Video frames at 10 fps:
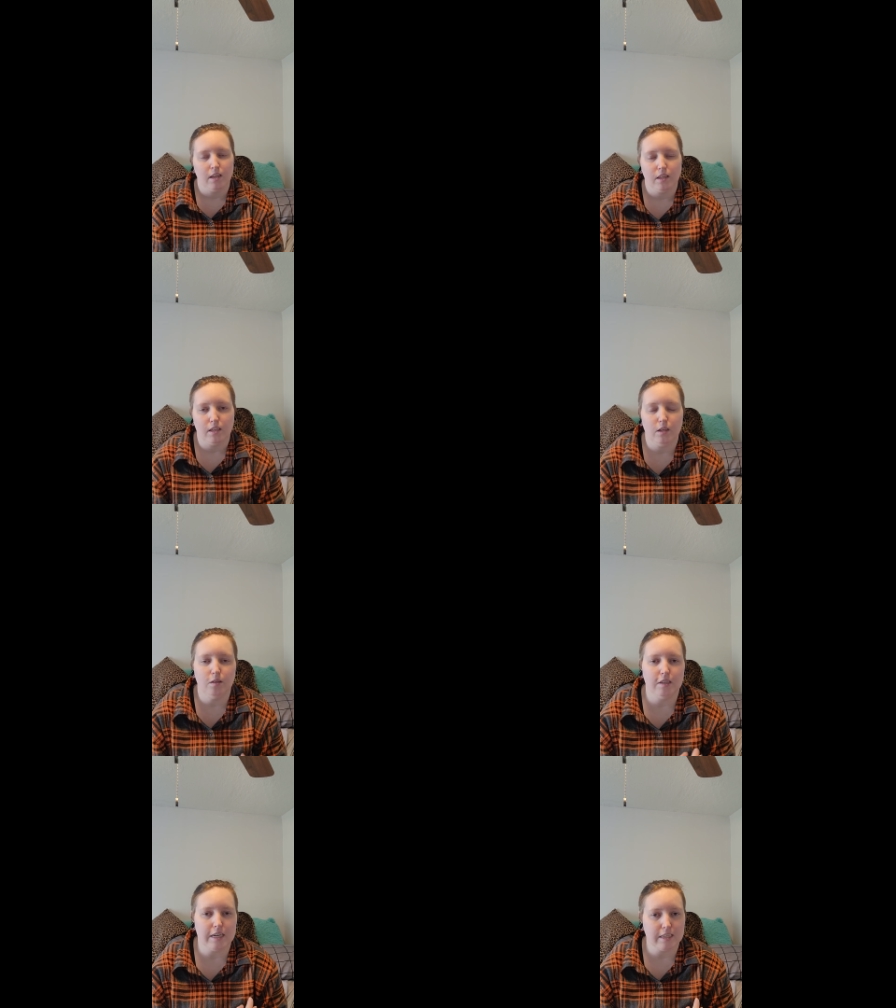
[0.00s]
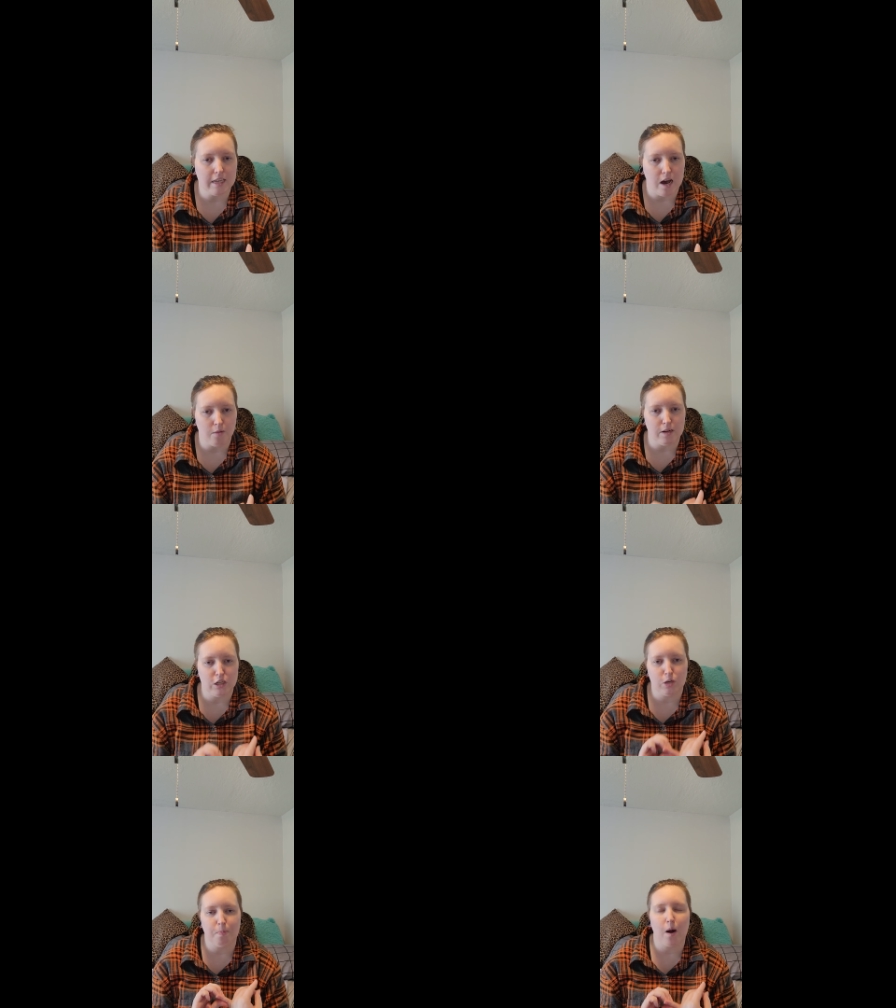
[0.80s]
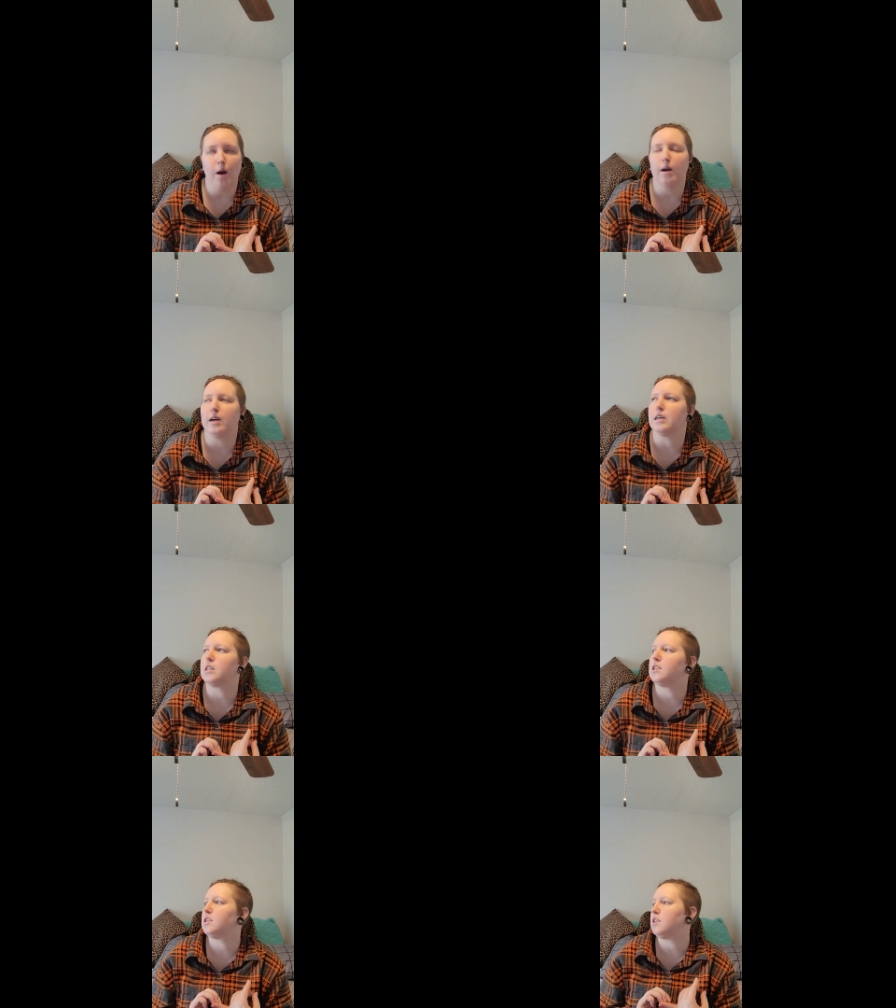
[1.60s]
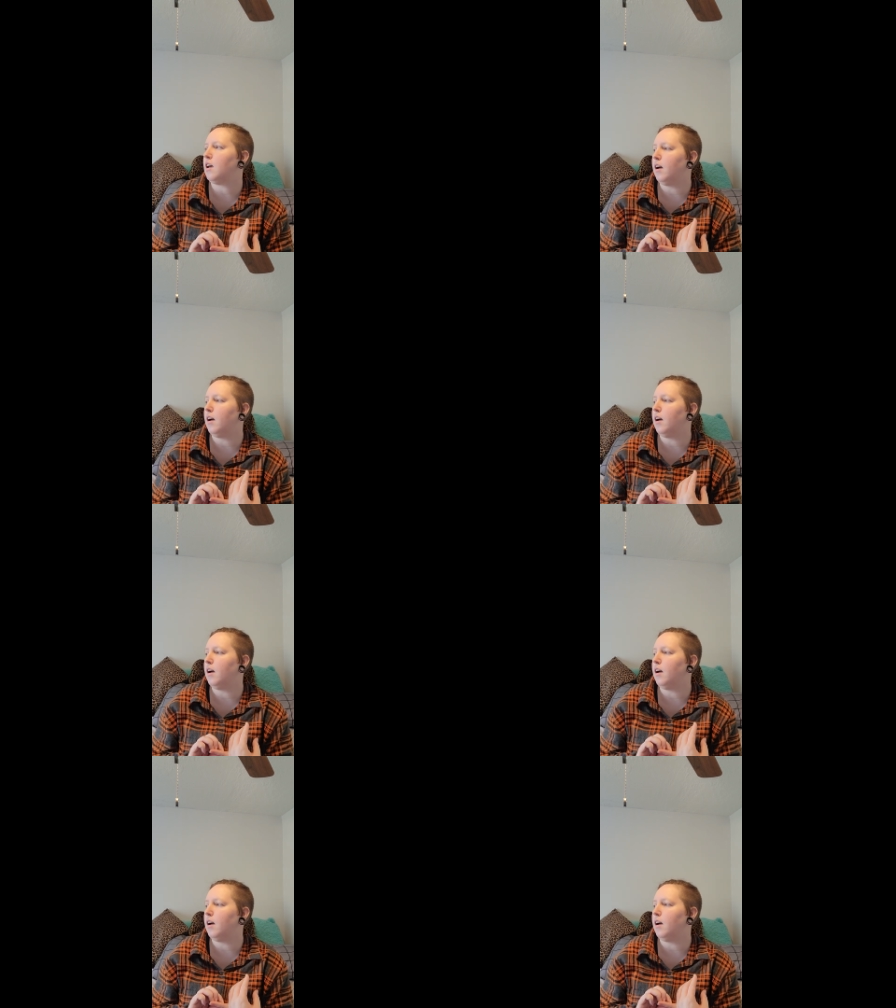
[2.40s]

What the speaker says: using salvage parts,